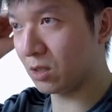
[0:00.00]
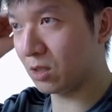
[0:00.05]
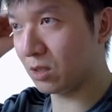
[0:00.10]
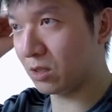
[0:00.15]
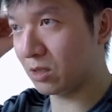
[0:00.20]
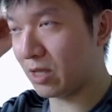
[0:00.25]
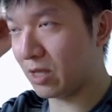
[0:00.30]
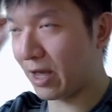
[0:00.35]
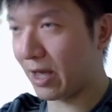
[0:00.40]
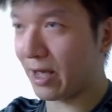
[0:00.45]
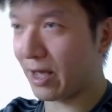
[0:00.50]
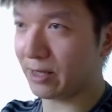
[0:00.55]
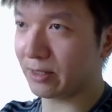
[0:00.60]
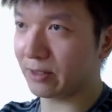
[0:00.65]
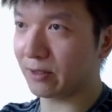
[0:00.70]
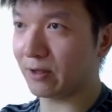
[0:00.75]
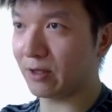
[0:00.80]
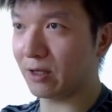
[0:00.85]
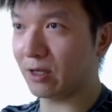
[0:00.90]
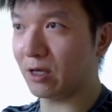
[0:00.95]
that
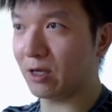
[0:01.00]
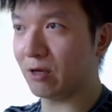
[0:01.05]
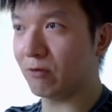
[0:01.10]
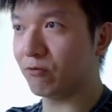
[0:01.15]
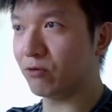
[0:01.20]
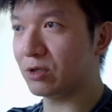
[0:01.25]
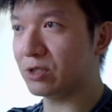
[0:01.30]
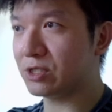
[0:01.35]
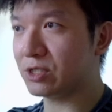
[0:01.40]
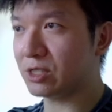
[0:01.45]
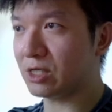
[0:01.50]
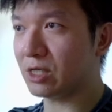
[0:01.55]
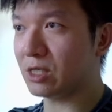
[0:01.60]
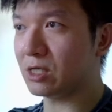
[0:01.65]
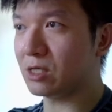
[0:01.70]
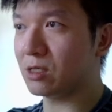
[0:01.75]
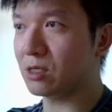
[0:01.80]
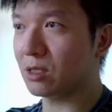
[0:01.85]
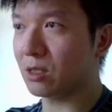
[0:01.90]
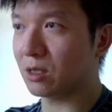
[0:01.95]
if we
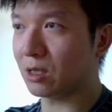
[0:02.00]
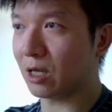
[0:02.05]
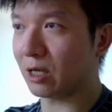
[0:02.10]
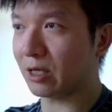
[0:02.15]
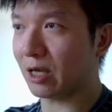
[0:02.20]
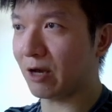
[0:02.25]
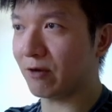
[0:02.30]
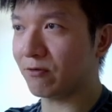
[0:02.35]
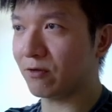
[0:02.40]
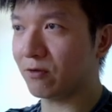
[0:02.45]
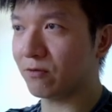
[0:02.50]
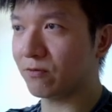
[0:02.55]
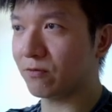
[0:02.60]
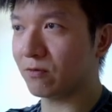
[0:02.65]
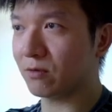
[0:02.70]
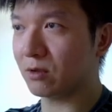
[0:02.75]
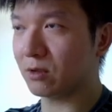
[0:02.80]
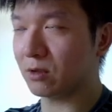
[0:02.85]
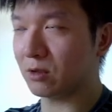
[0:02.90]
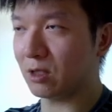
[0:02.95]
see like f of
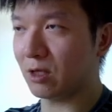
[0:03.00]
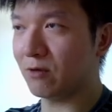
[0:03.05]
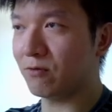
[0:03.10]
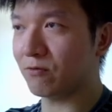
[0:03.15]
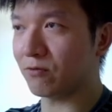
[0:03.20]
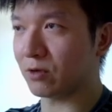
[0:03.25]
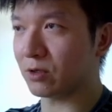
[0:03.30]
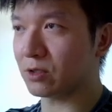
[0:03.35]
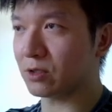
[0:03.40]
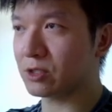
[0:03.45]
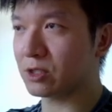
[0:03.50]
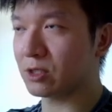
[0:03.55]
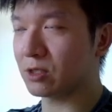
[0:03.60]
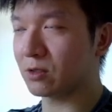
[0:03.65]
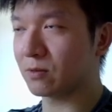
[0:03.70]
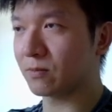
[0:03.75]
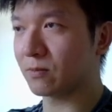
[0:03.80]
inverse